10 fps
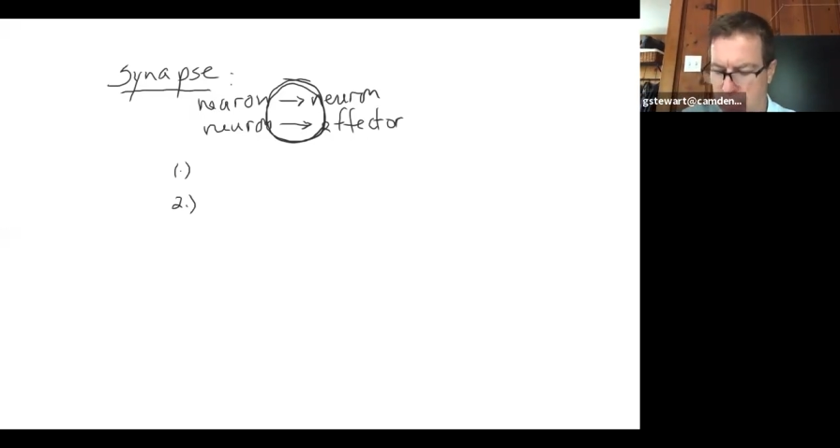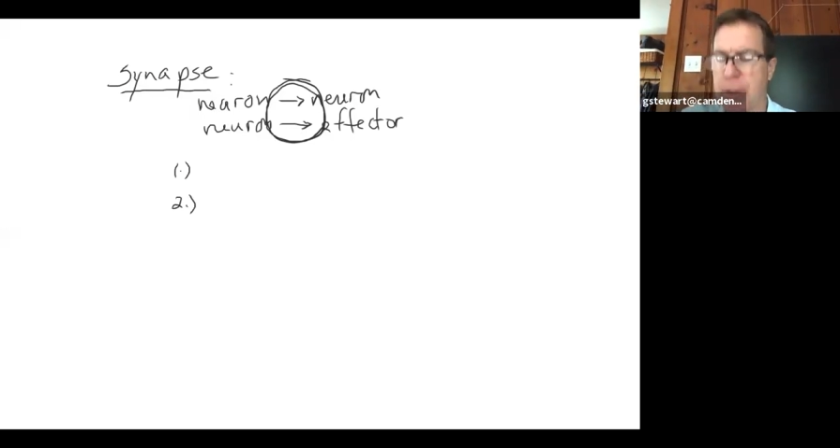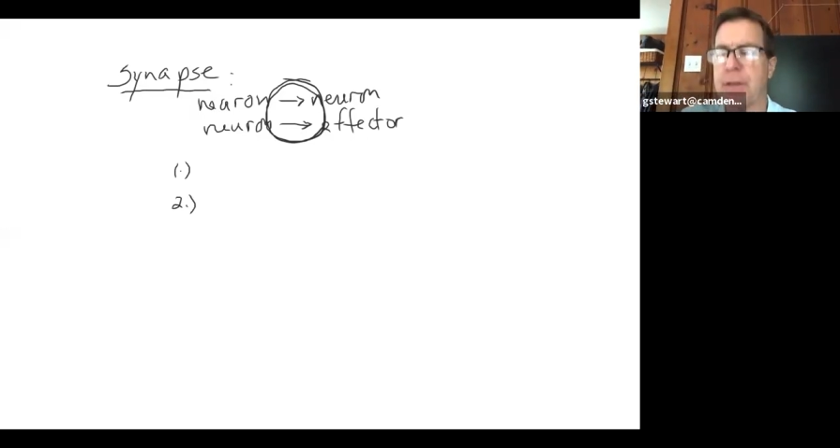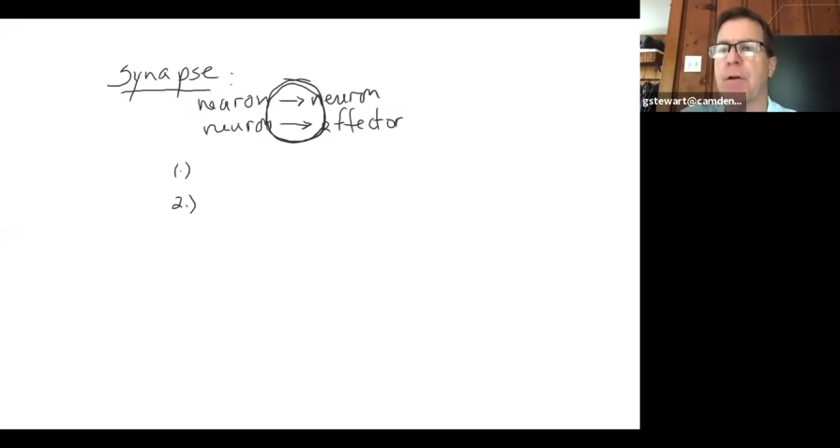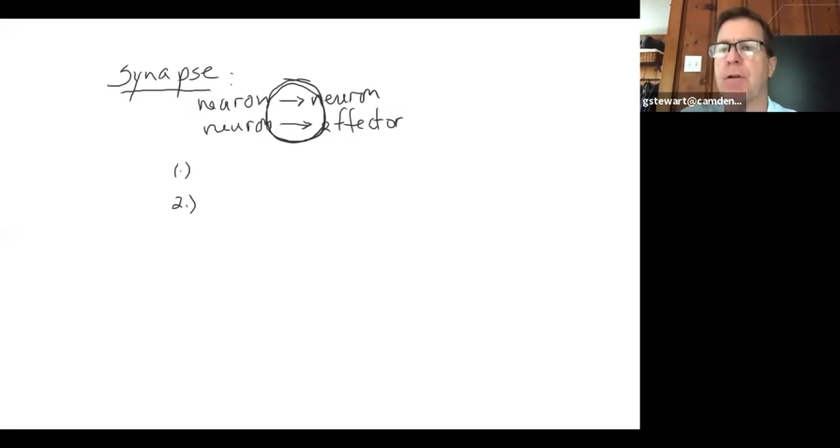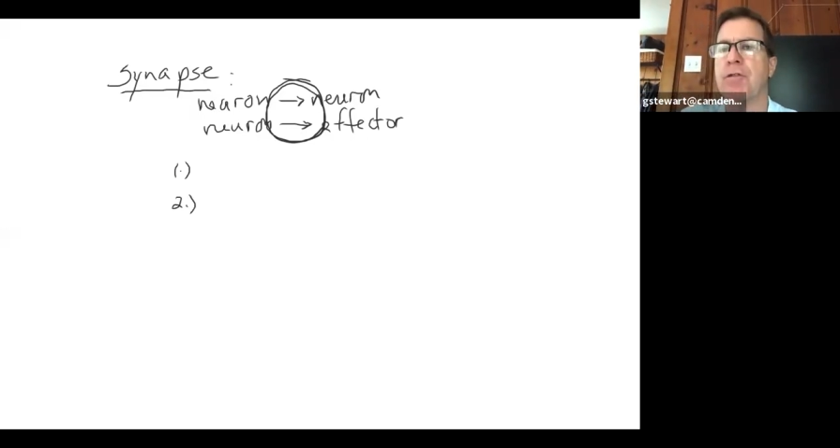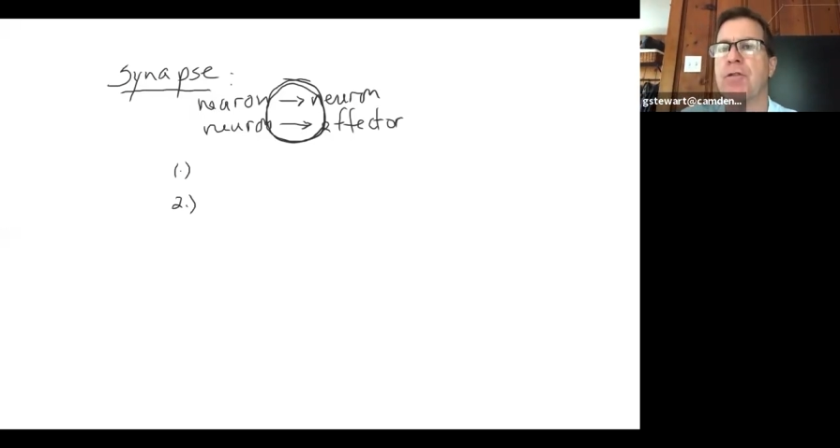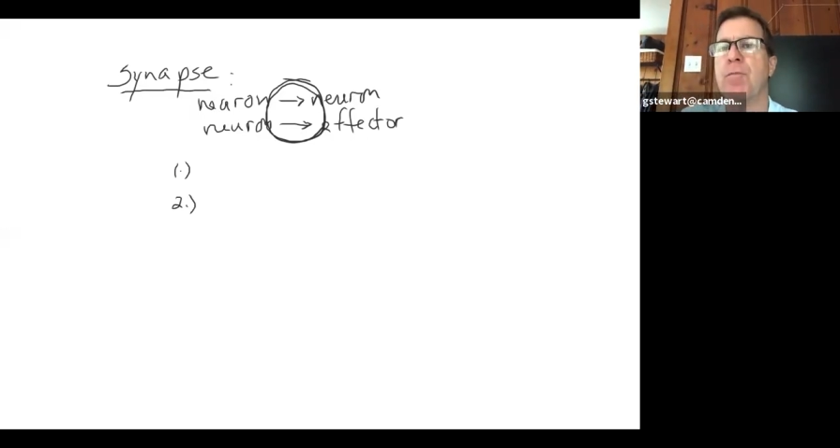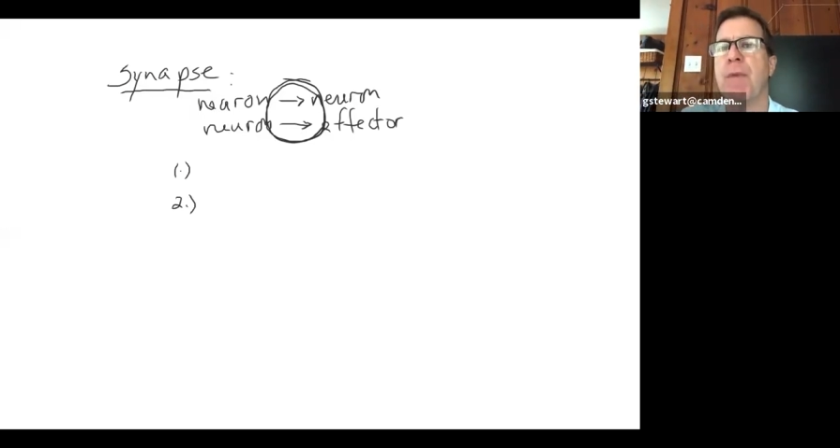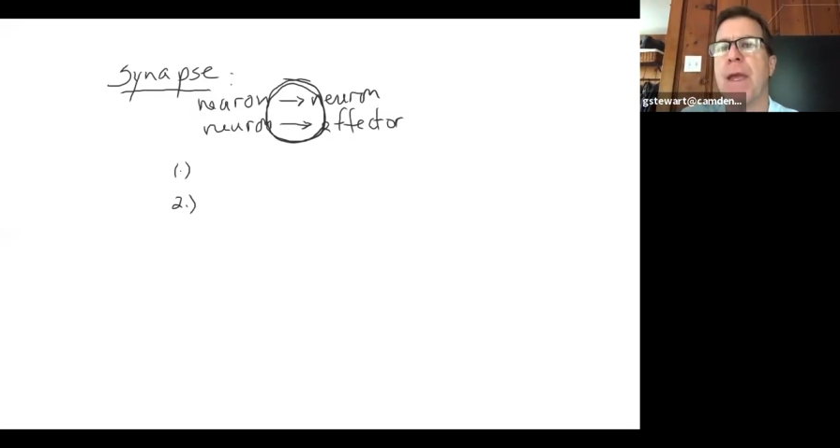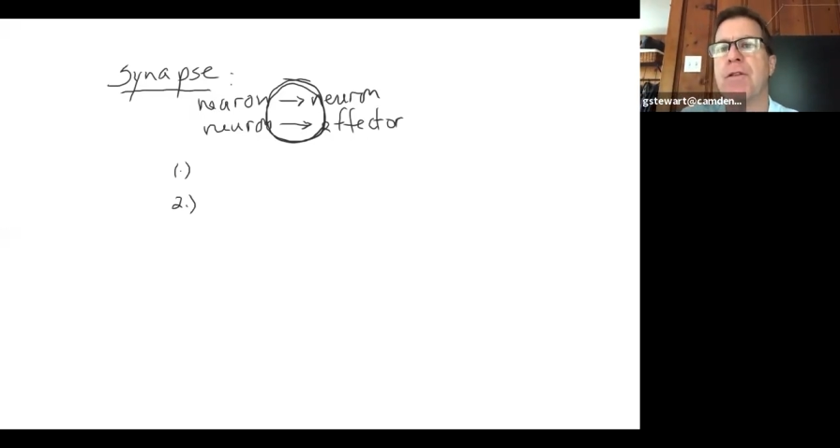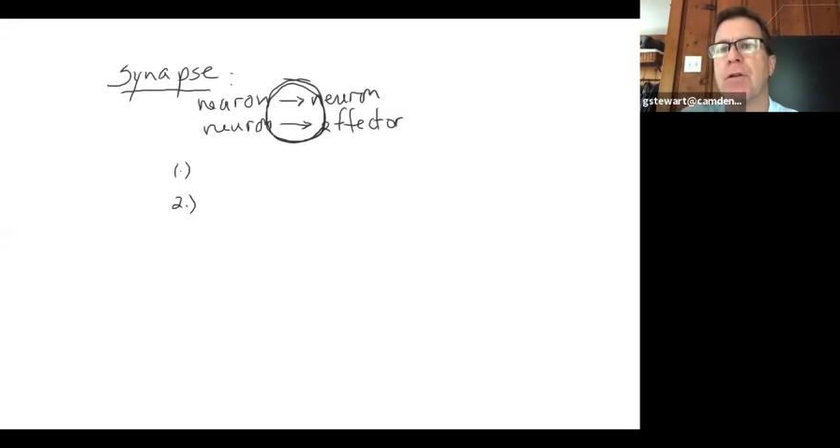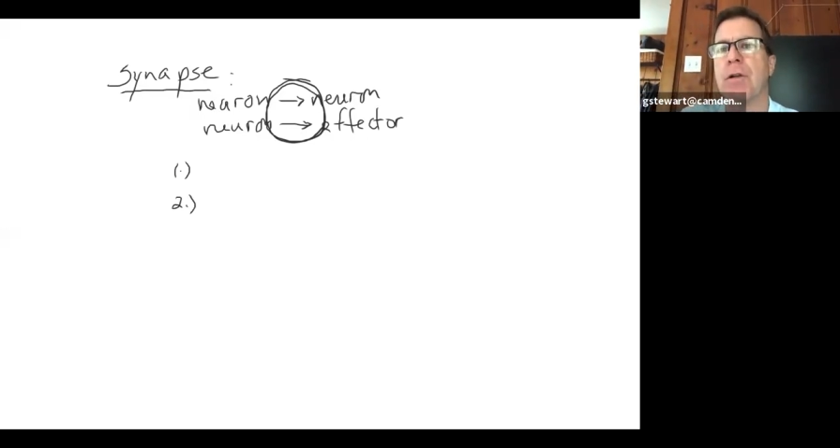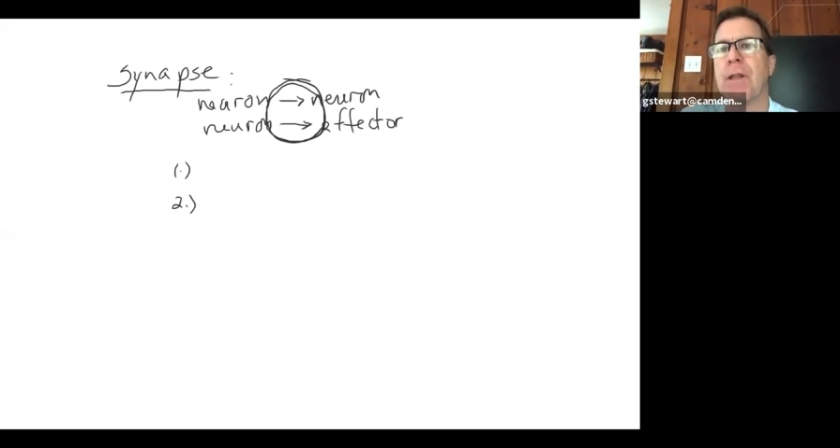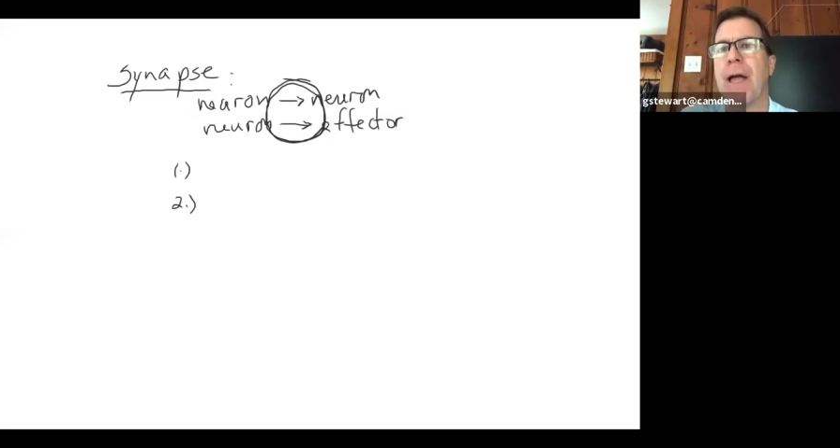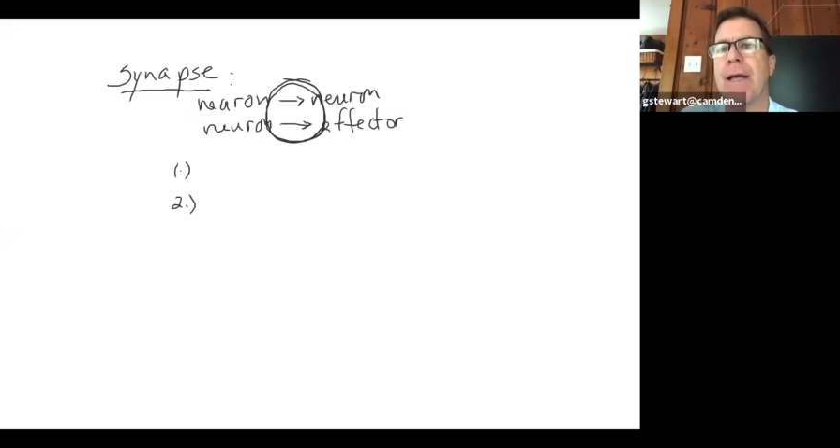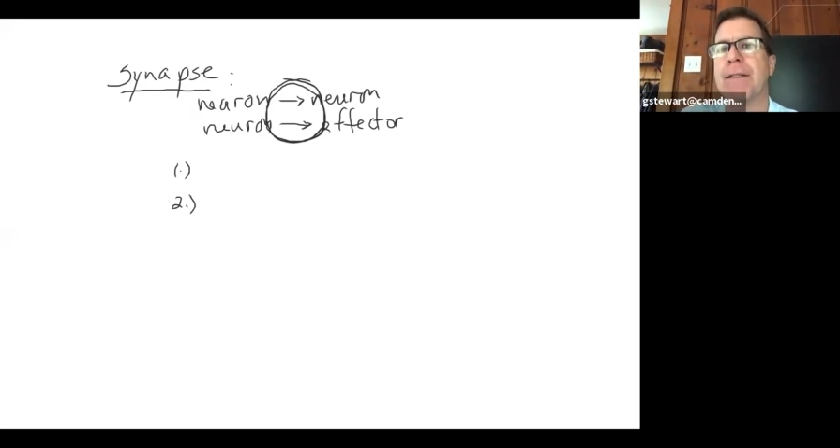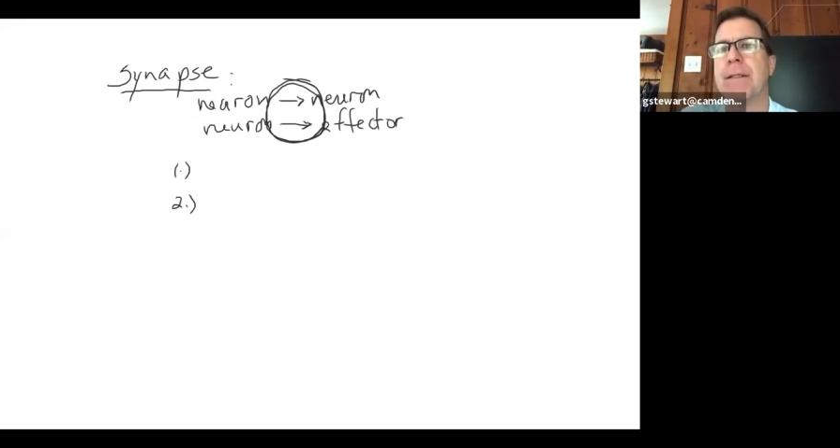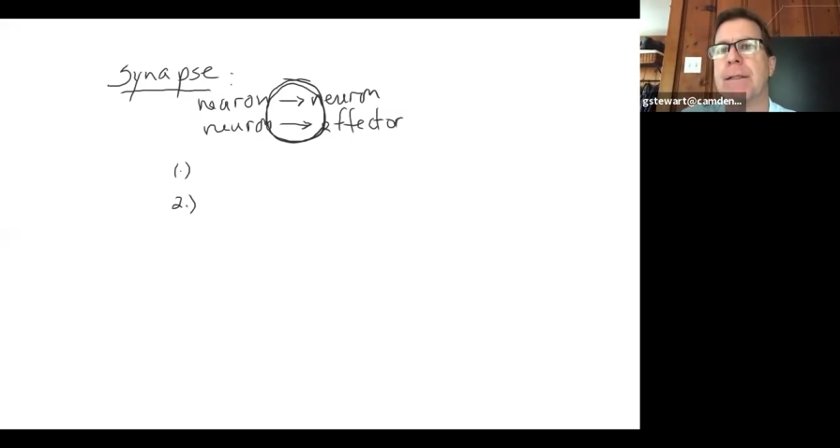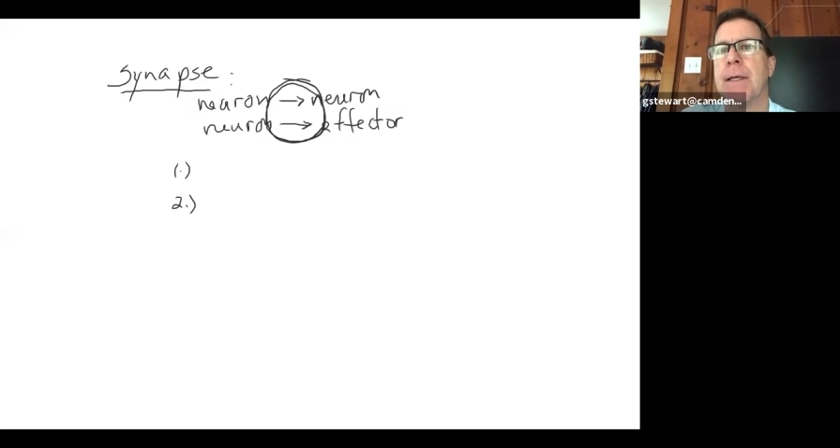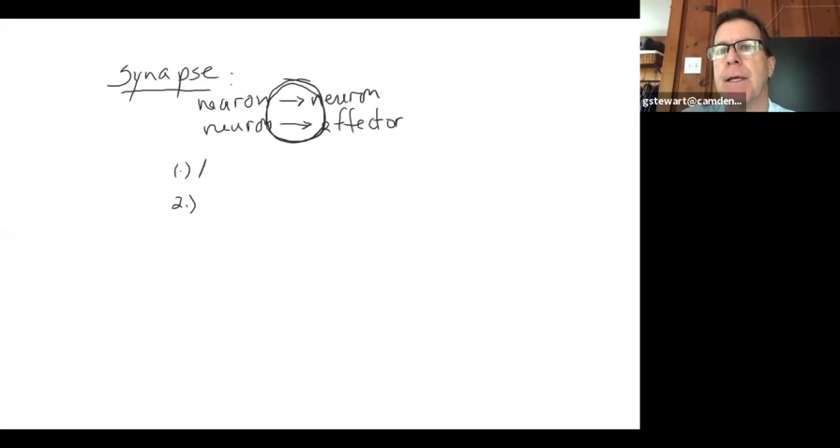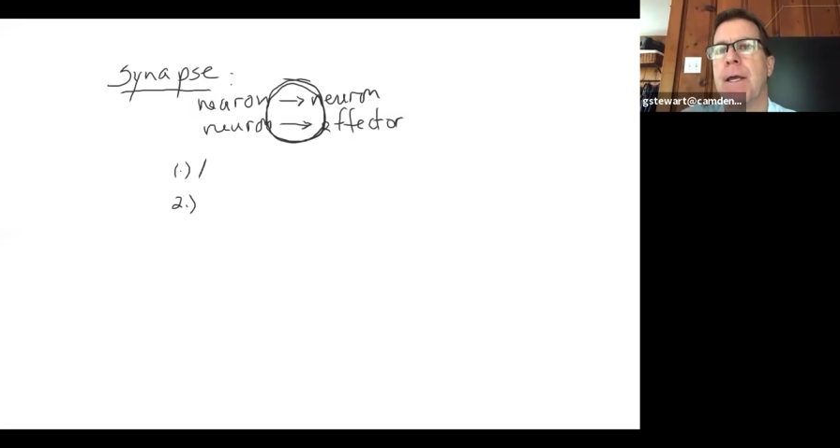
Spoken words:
that there are two major classes,